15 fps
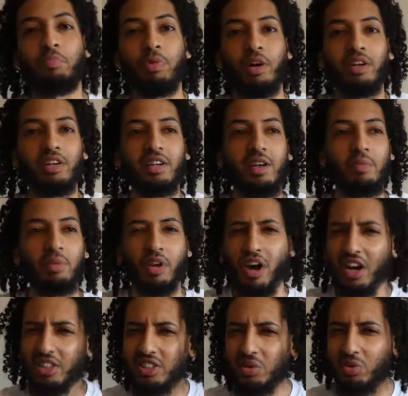But
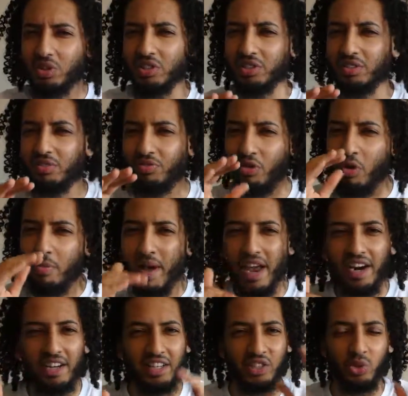because it was
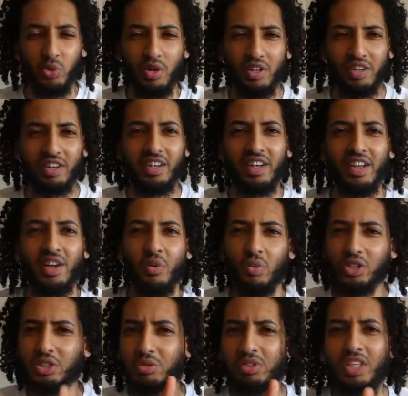formatted in Twitter,
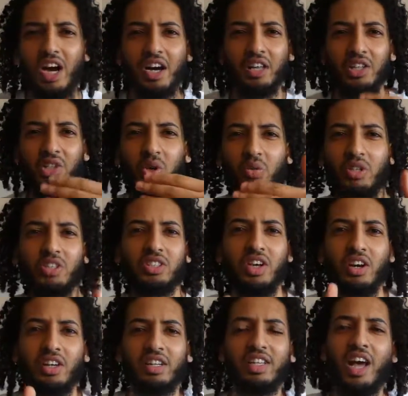when she was talking to Tony
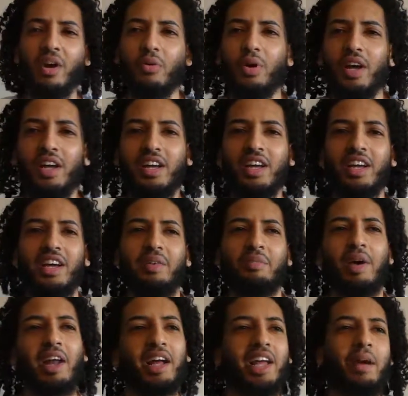Stark in that way,
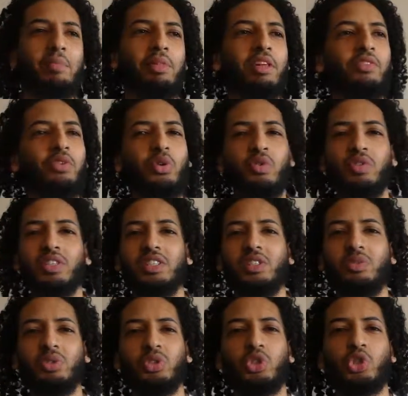man, I can't believe you even
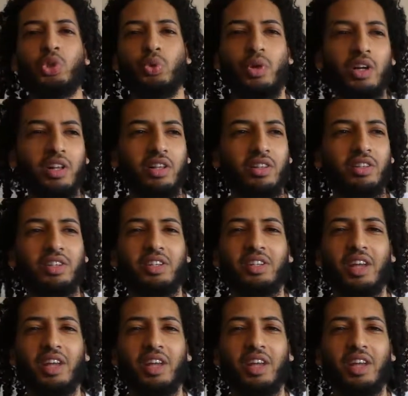used Trill.